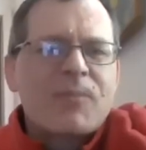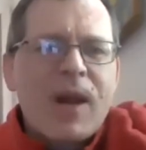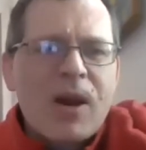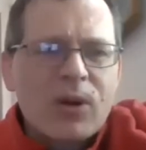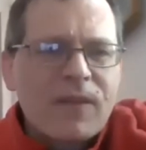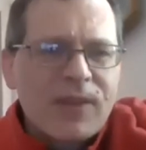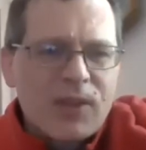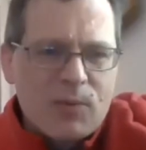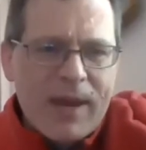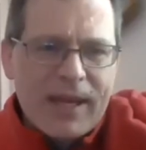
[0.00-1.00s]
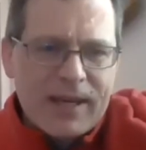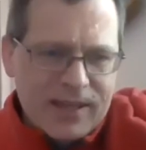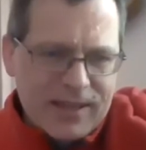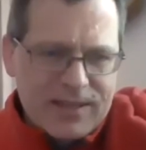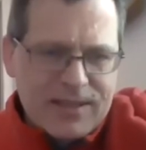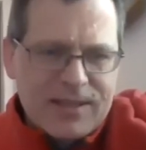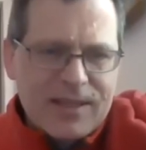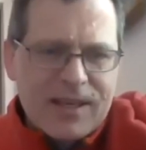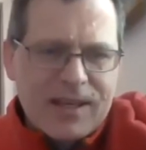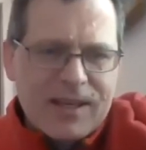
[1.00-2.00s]
power of the humanities
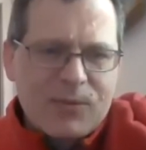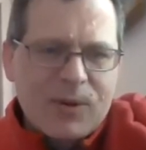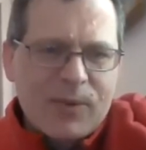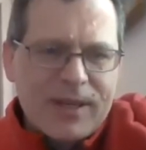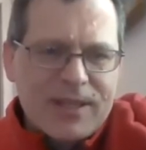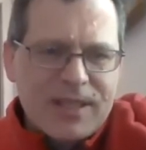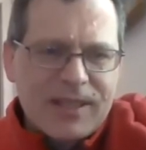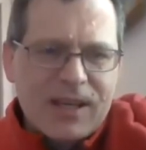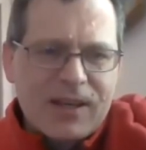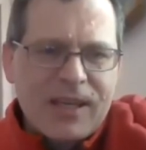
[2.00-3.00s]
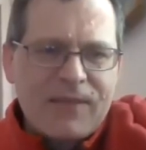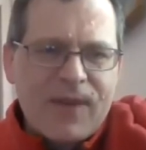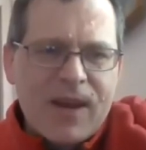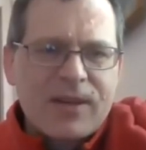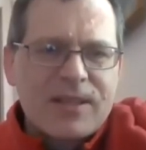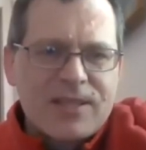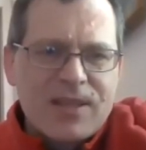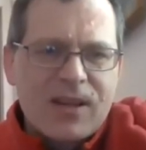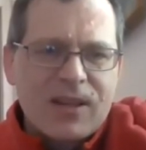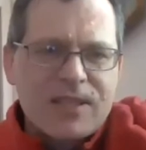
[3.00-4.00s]
uh, we're witnessing there. He found his
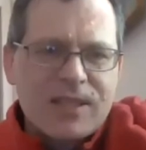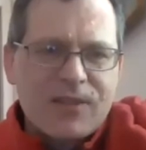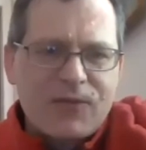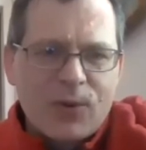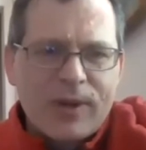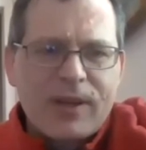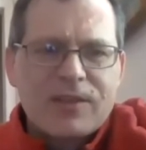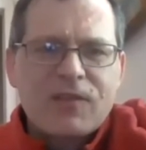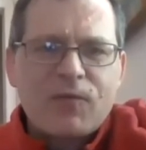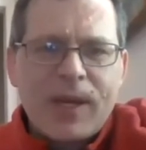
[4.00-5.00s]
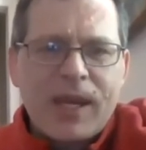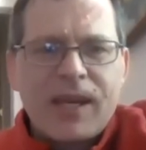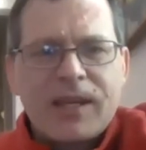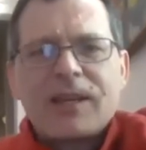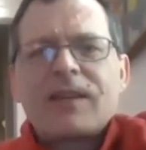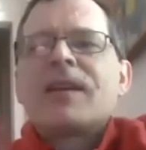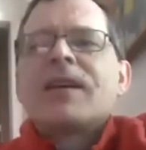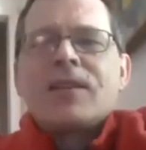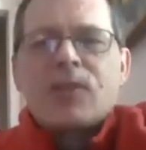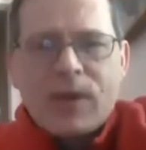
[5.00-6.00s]
solace in the four years of pain and
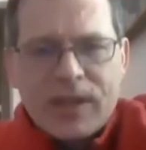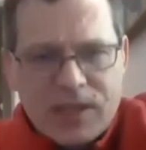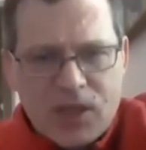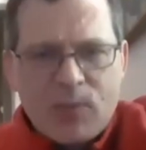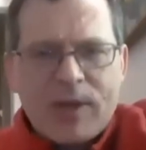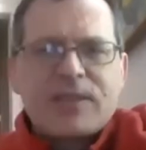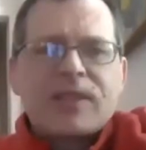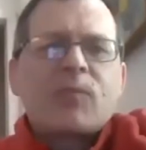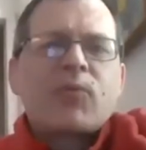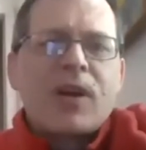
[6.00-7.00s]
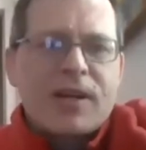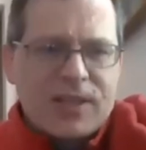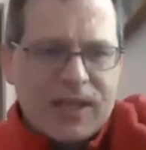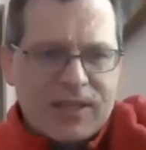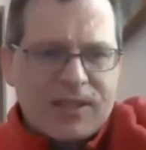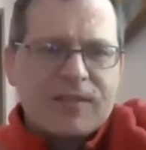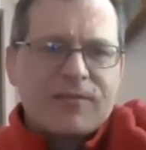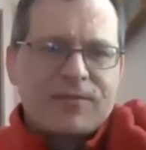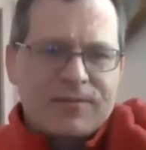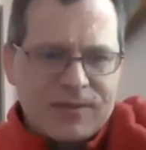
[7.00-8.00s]
doing this humanistic project of
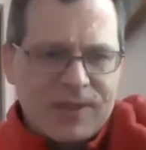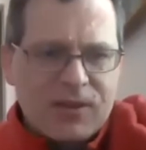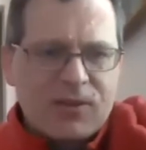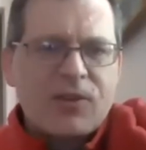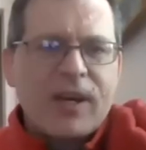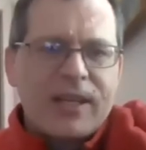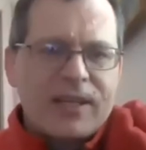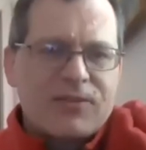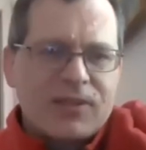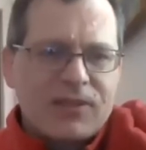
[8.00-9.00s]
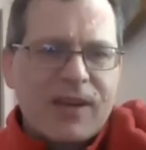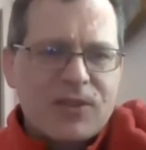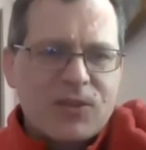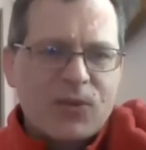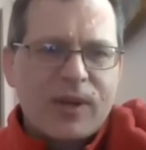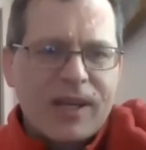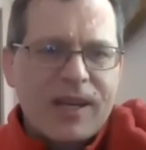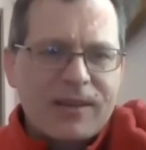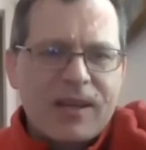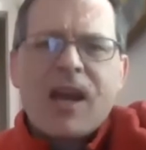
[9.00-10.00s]
you know yeah. creating his life story.
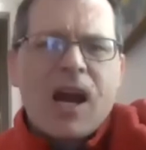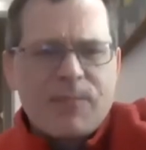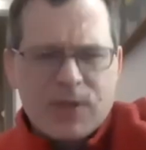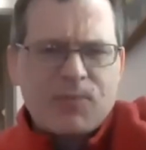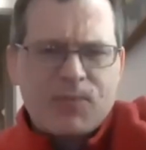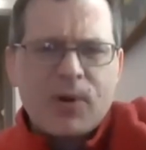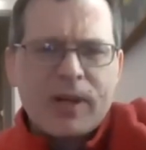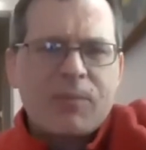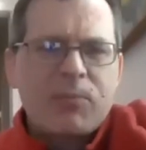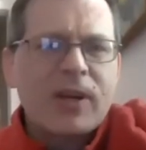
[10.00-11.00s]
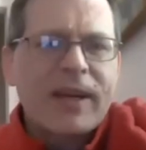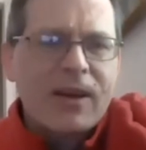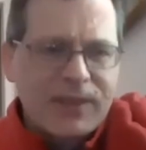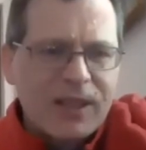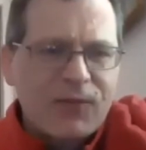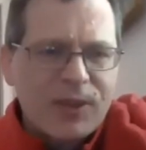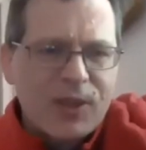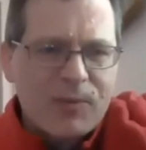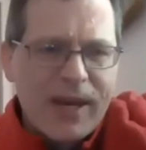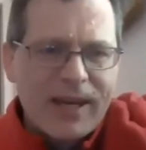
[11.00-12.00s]
I I'm yeah. just putting a plug out there for the
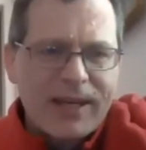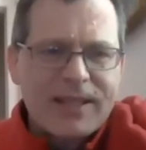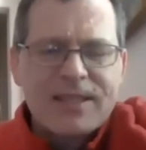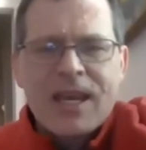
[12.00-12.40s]
humanities.